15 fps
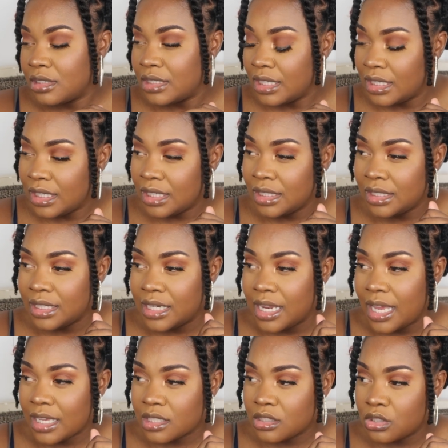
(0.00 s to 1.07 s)
sitting
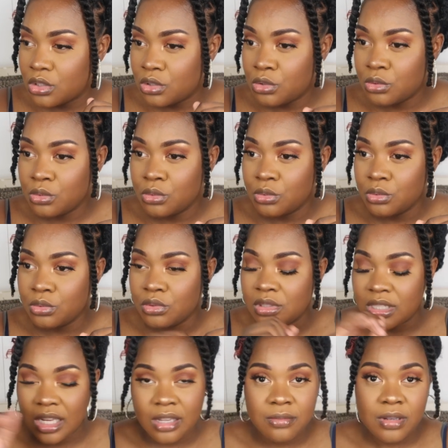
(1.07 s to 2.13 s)
next to
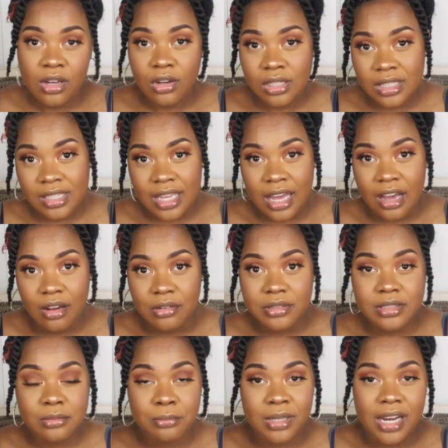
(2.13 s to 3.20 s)
David on the couch,